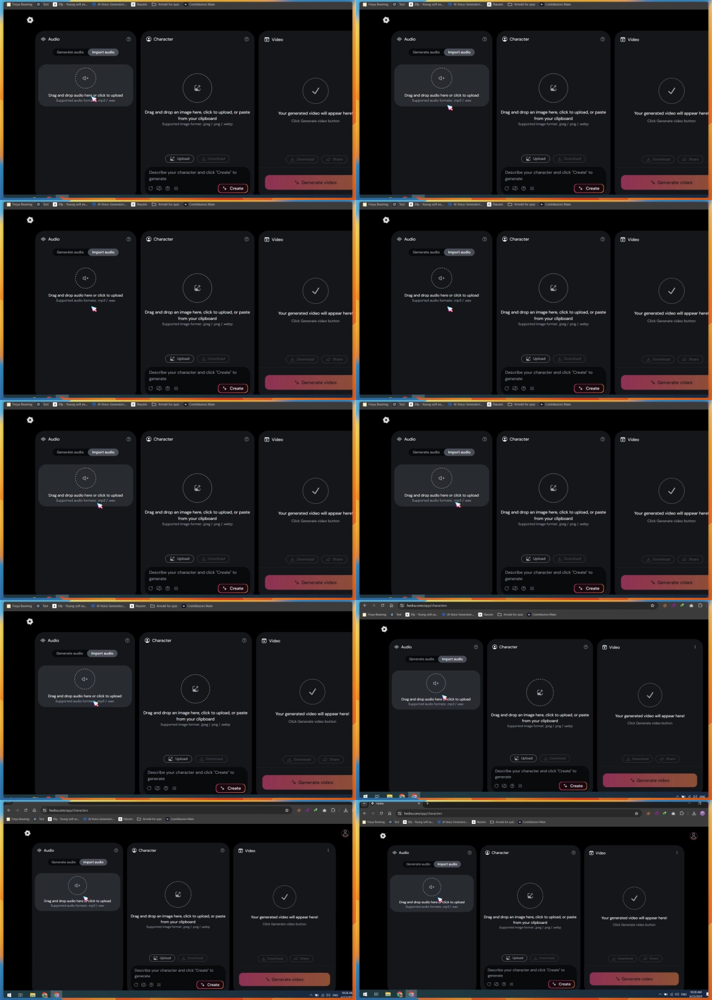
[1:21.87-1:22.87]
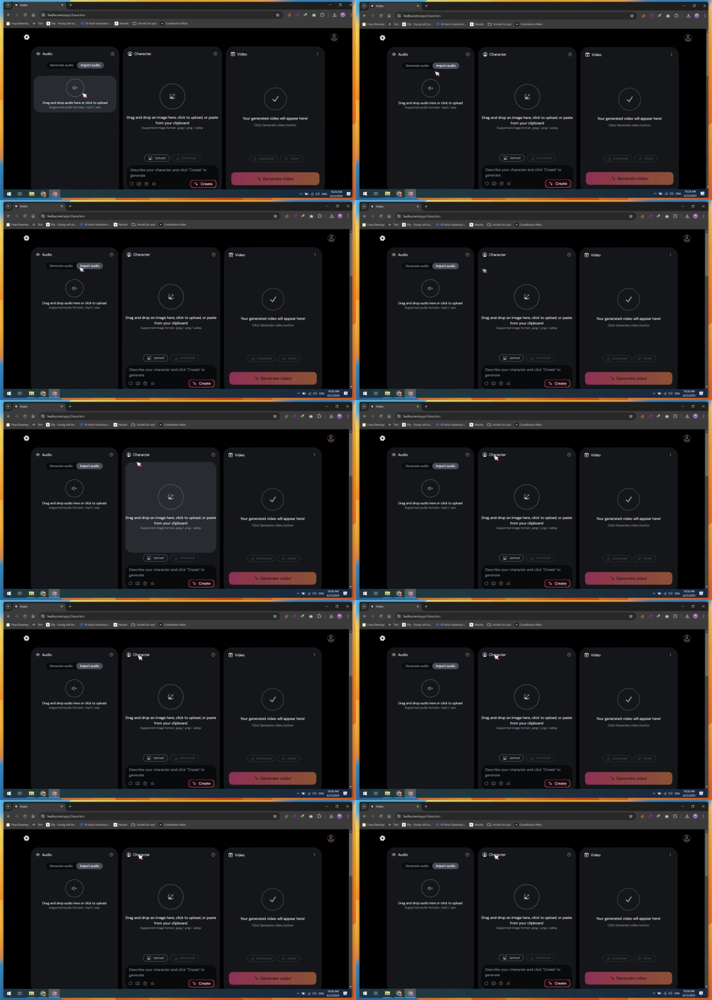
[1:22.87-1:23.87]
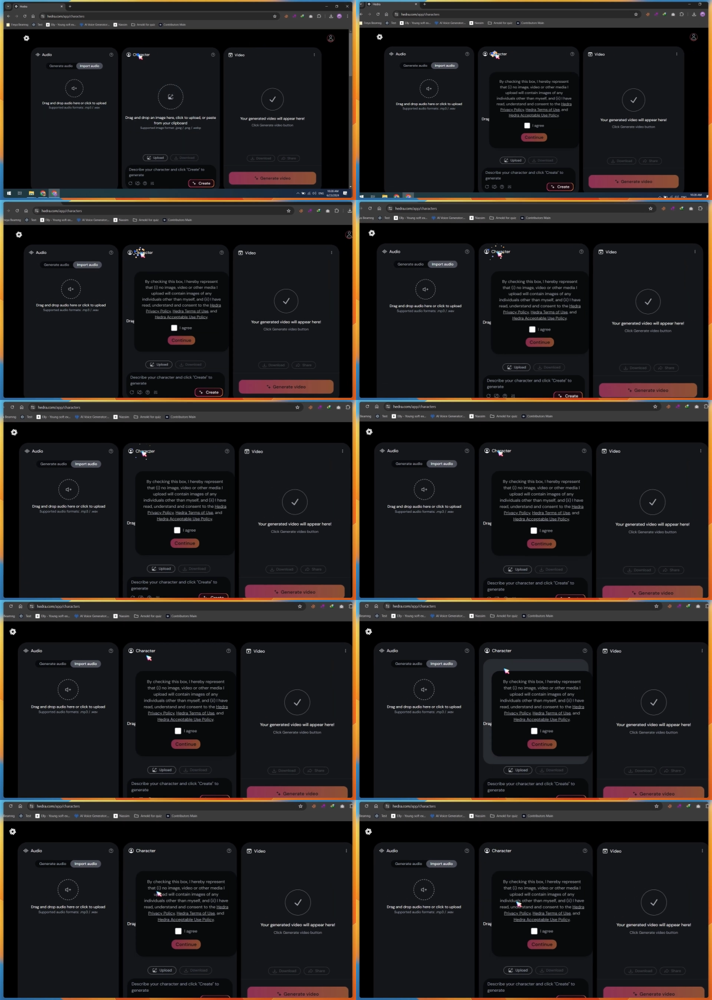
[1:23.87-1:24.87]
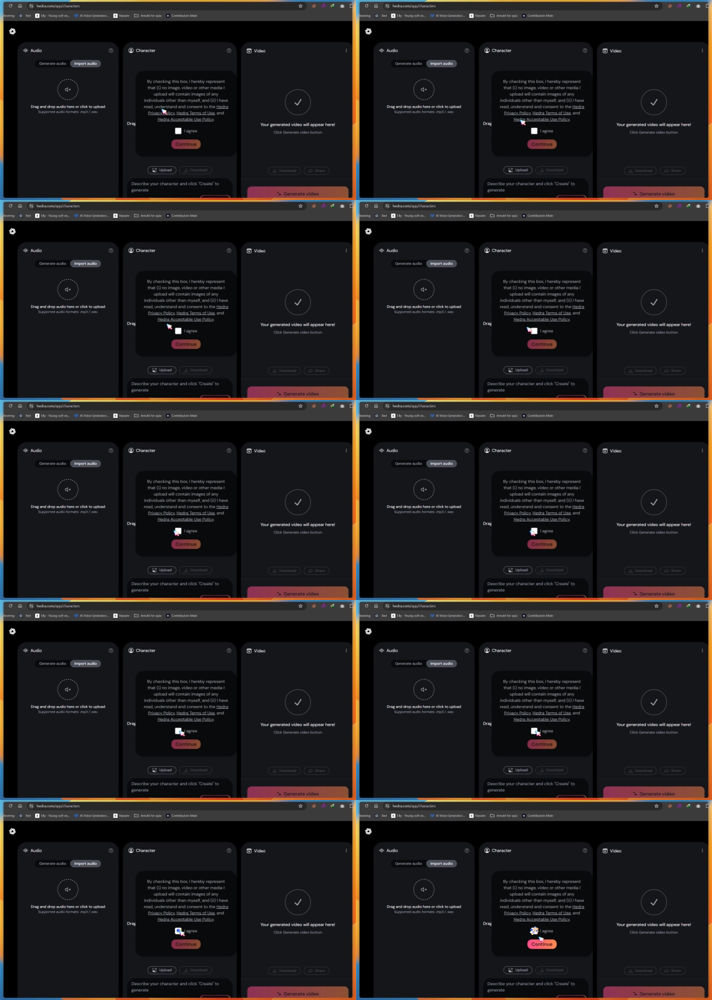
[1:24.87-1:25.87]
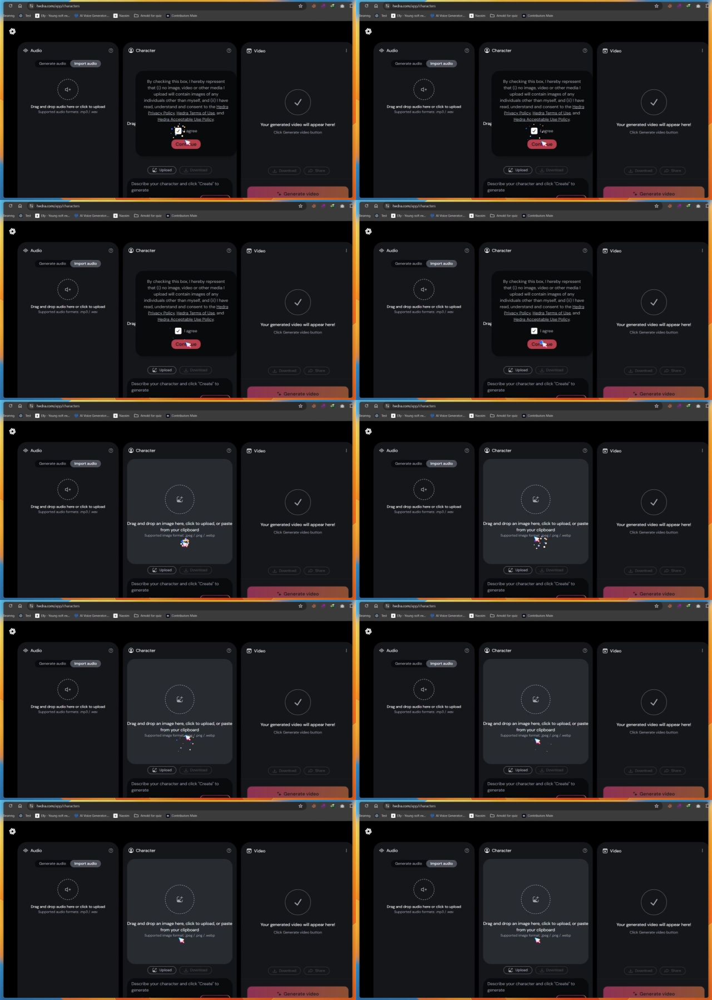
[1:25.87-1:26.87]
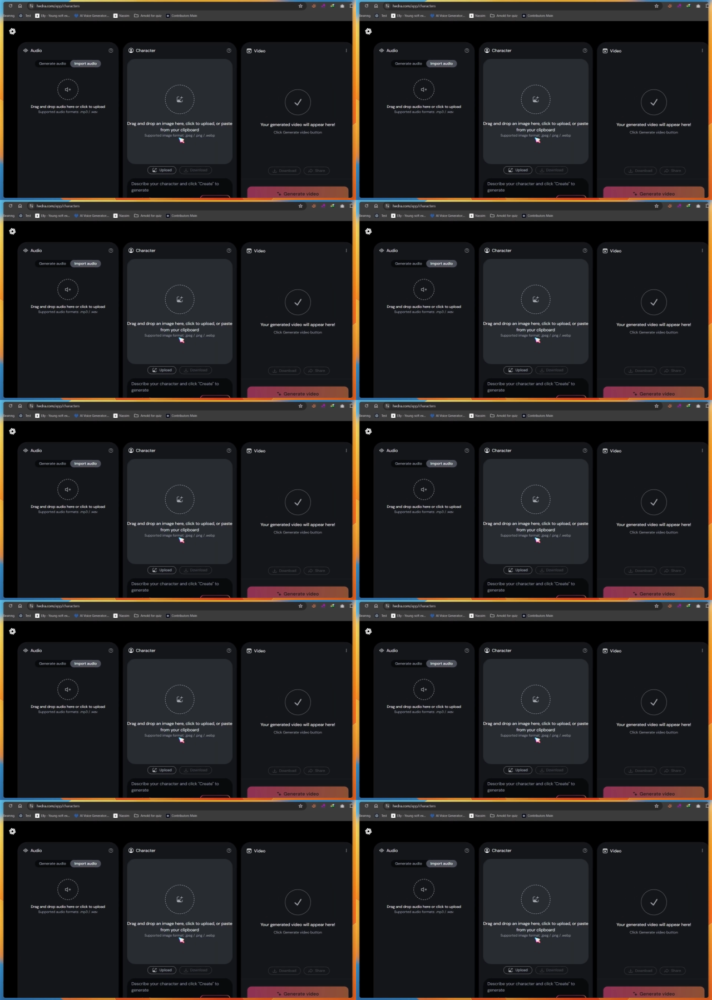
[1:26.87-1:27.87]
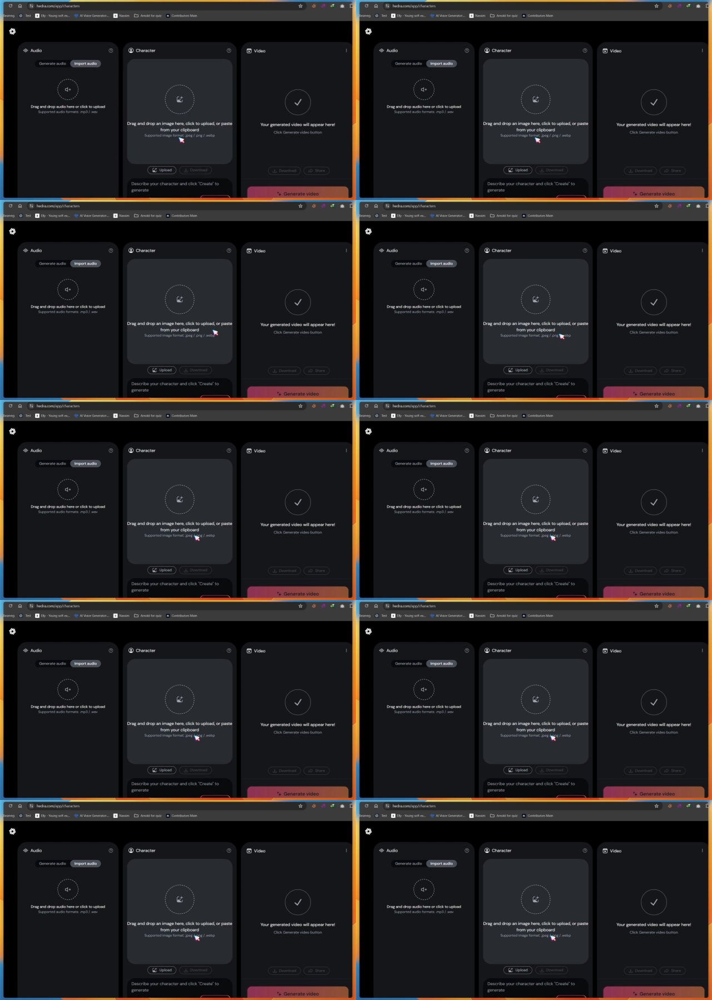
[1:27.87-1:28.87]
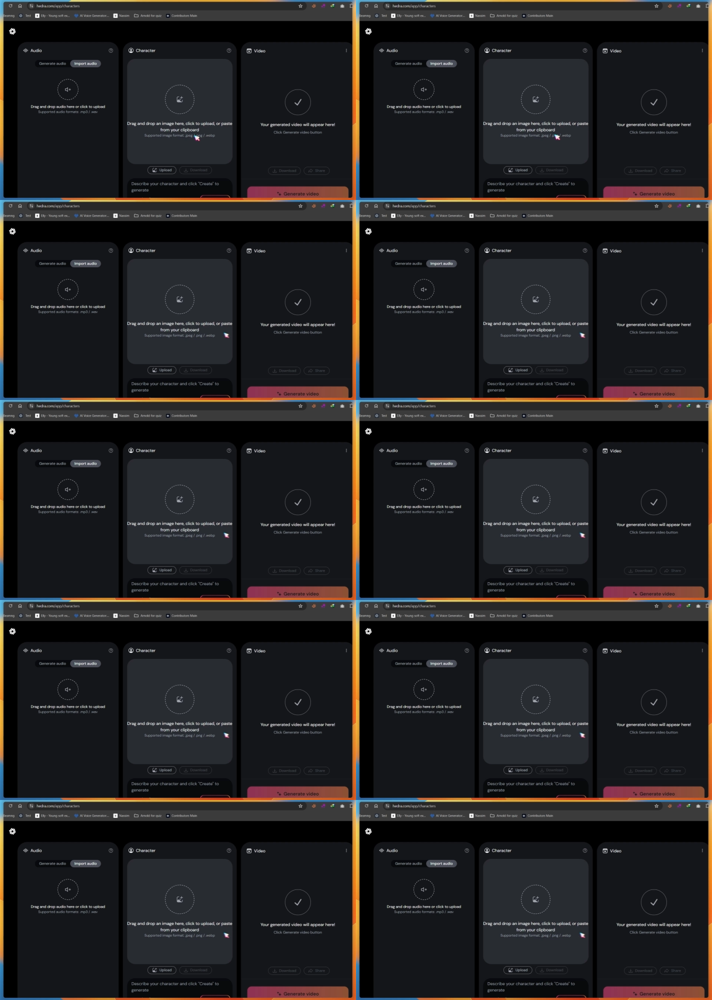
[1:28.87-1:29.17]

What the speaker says: Nobody's mouth can be seen.